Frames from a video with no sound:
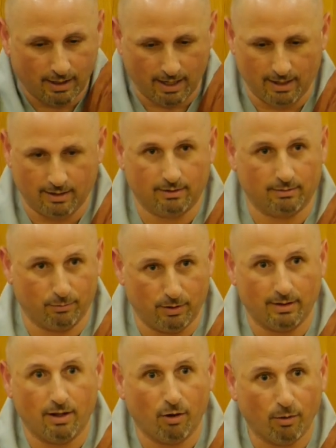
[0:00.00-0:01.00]
And
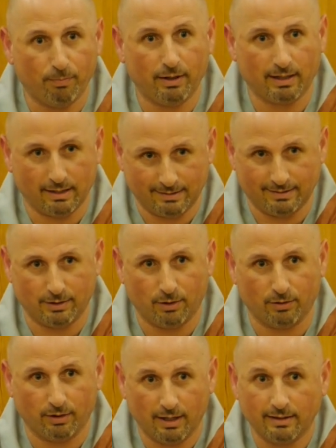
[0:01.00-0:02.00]
when they open, I
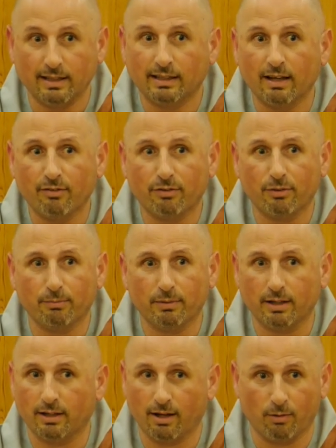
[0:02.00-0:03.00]
saw they gave to
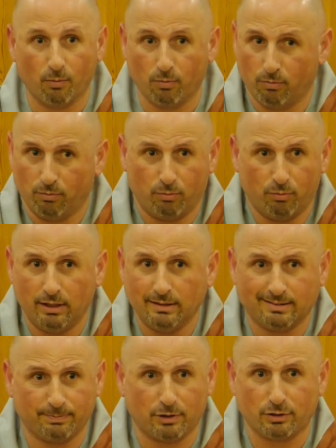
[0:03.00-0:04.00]
me a really
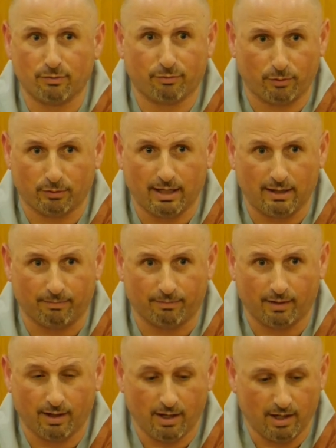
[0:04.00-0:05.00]
special for them.
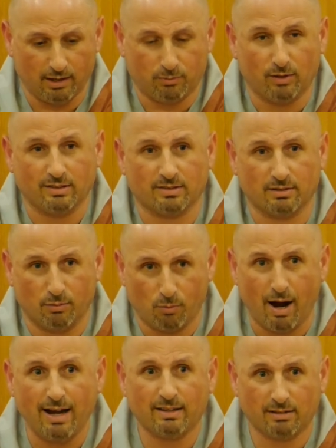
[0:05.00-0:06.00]
It was
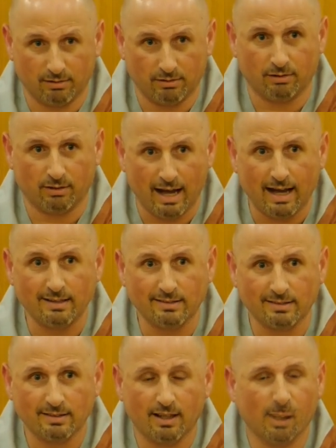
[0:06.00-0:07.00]
white
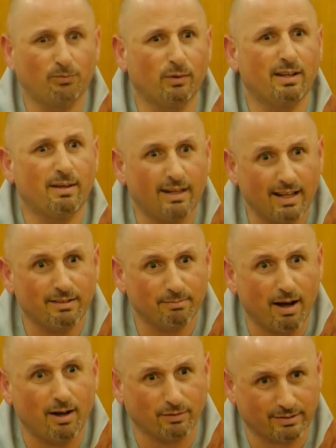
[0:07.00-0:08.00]
rice with a dead
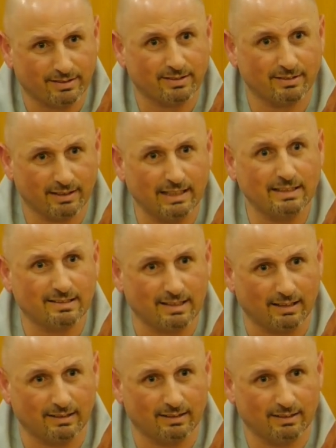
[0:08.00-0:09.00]
mouse
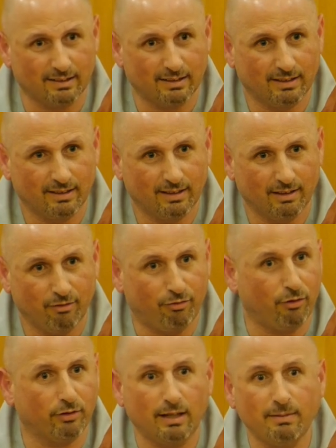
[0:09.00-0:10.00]
inside.
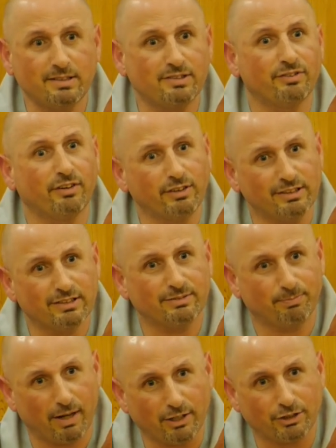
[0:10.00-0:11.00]
For them, it's very
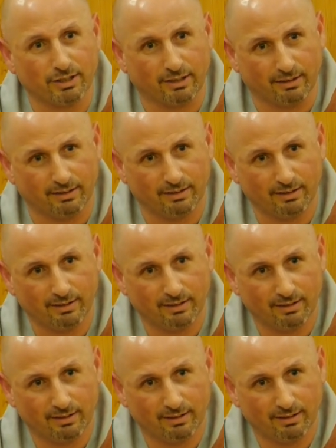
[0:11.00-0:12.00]
special.
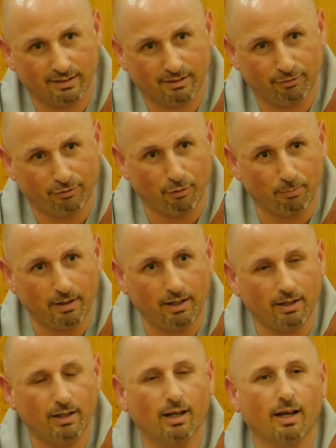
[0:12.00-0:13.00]
For
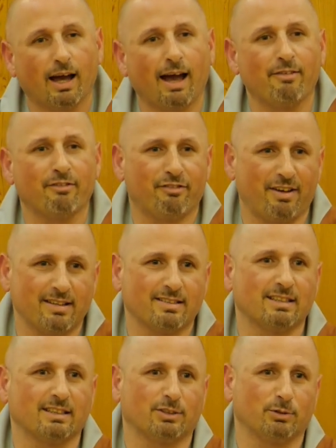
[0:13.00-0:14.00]
me, I'm
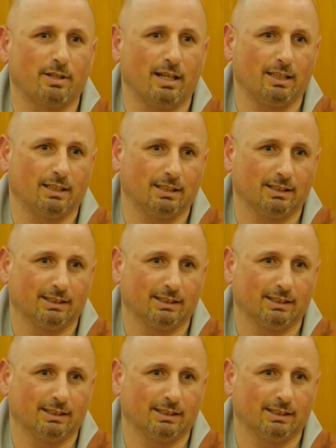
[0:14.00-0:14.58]
fasting today.